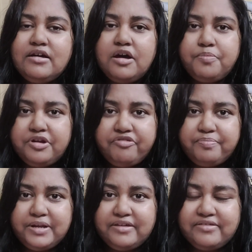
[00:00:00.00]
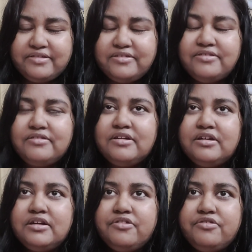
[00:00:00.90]
are a couple of places.
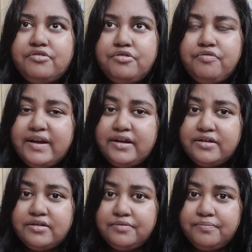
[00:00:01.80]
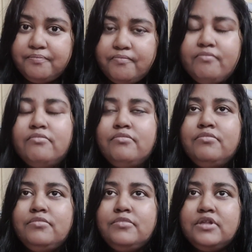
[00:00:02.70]
So Twitter,
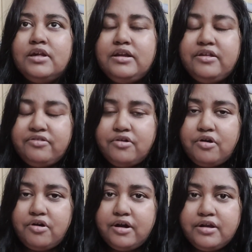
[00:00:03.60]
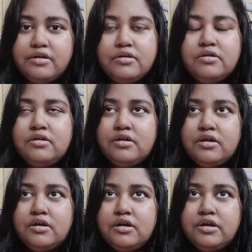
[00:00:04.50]
Discord,
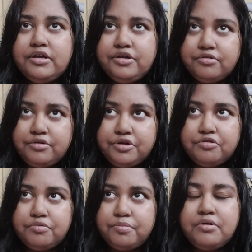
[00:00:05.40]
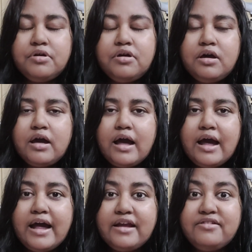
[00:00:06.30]
YouTube
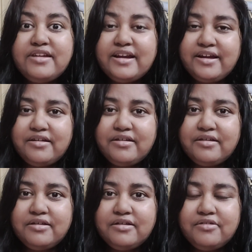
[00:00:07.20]
and Reddit.